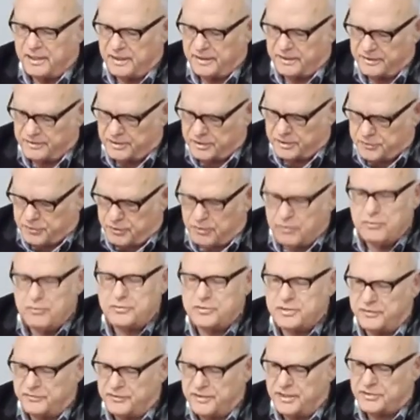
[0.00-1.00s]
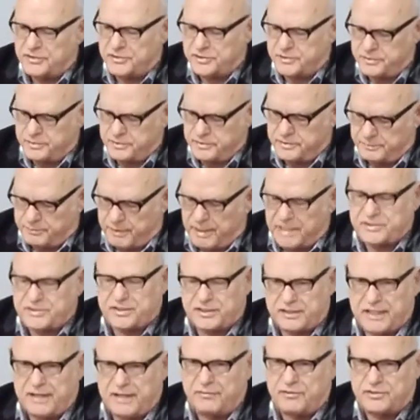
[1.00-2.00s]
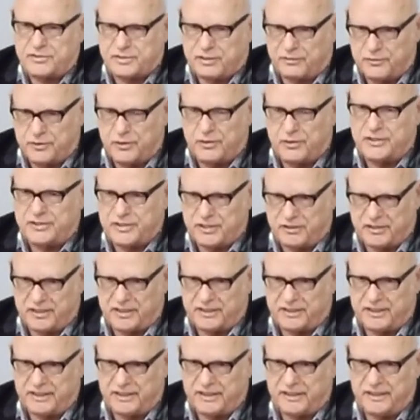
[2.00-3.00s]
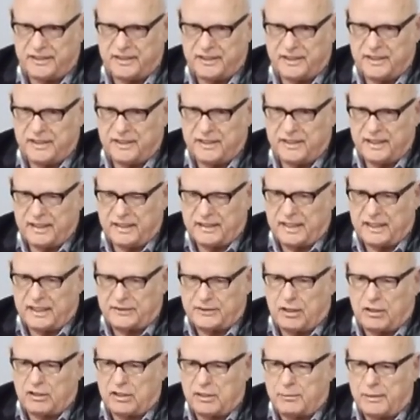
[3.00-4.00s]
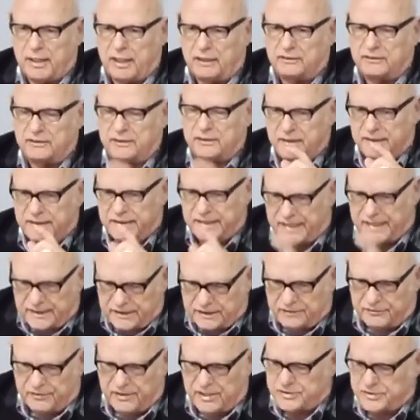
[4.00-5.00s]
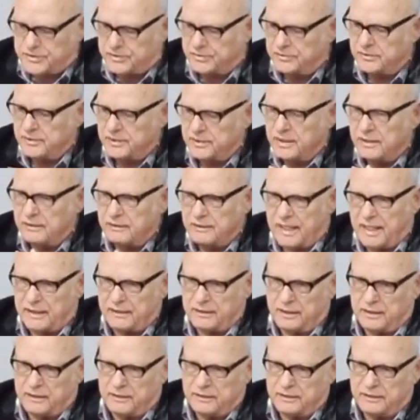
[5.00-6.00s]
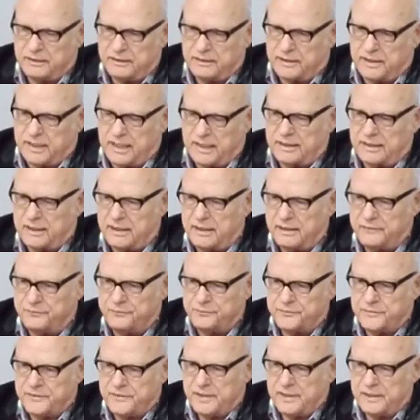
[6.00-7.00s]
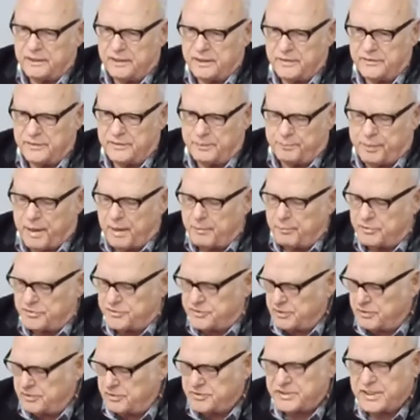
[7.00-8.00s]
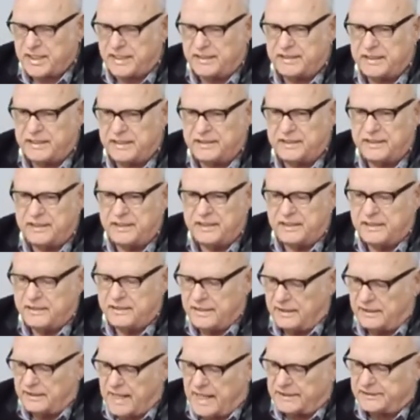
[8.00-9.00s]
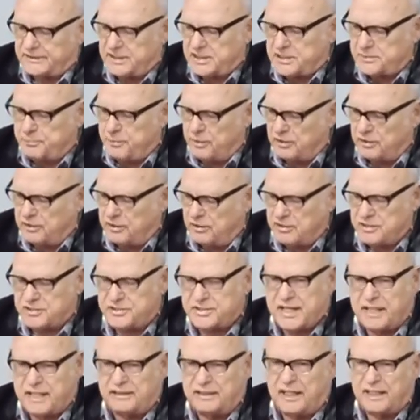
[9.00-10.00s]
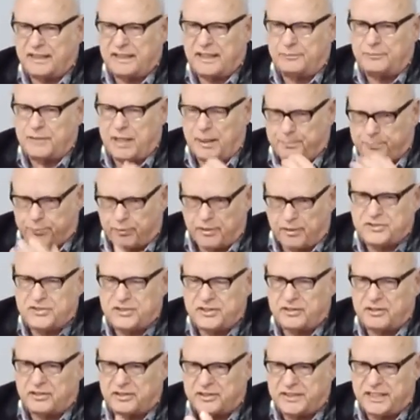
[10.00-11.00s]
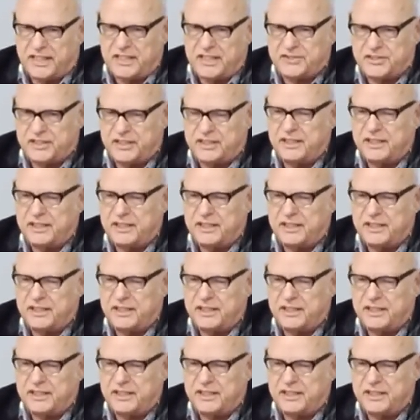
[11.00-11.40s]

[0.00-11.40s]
the truths in this makes a difference of your eternity. And I talk about the individual, like uh, kind of the publisher said that they like this book because it sounds like I'm not preaching or teaching,